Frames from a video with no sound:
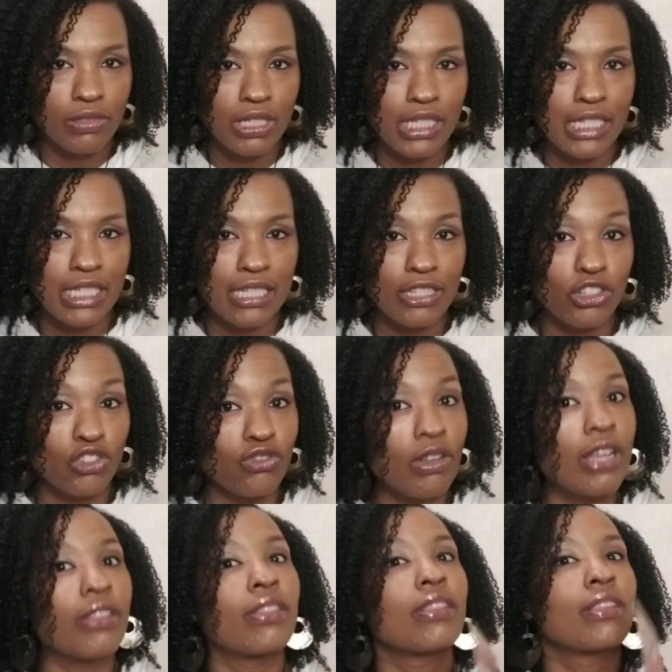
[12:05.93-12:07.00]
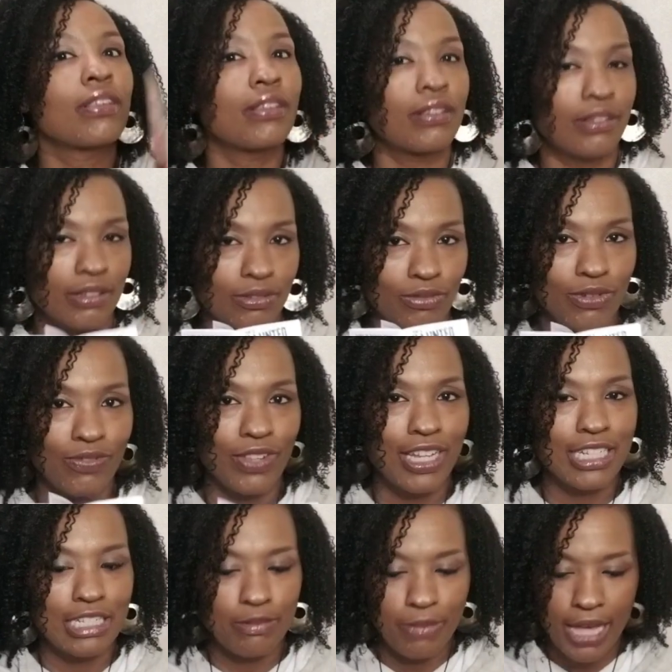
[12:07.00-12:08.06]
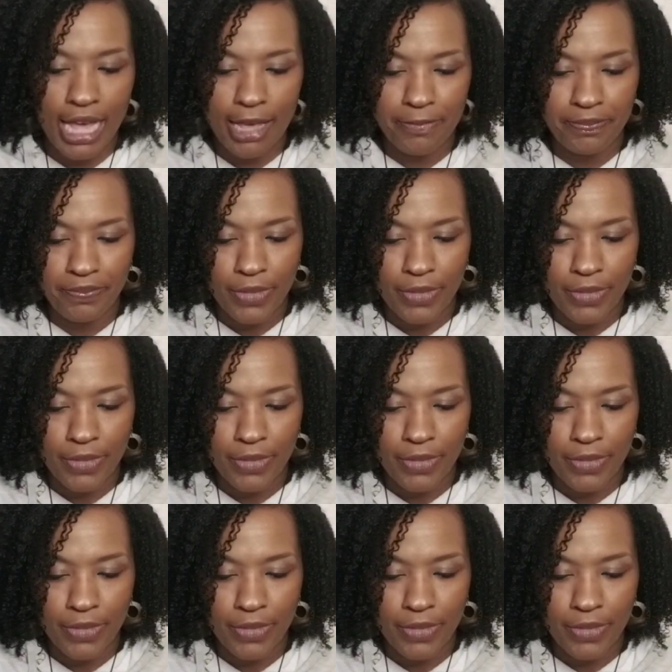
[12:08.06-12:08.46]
to see the strength reflecting back.